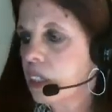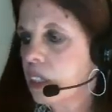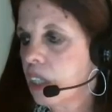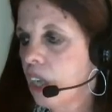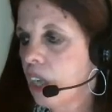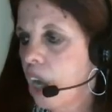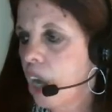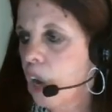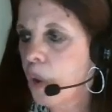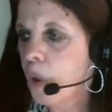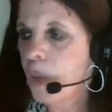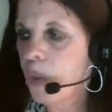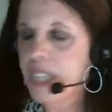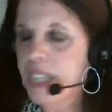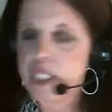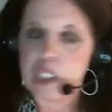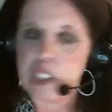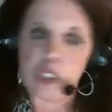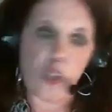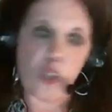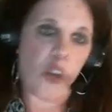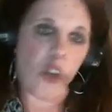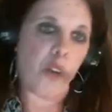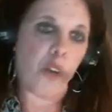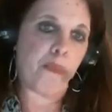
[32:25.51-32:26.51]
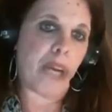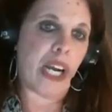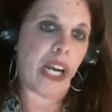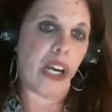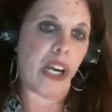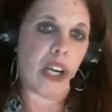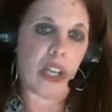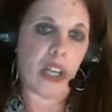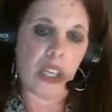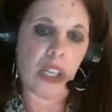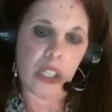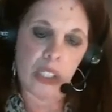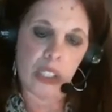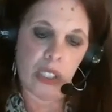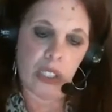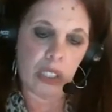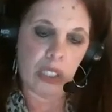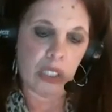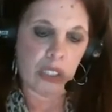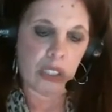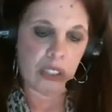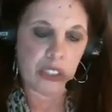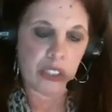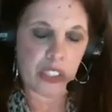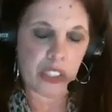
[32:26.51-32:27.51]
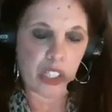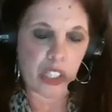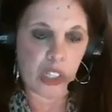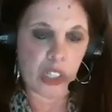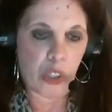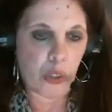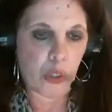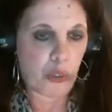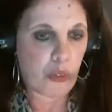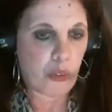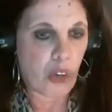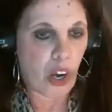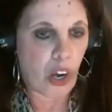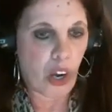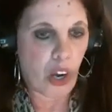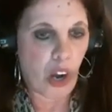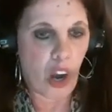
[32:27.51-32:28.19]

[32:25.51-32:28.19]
oh, I saw my, you know,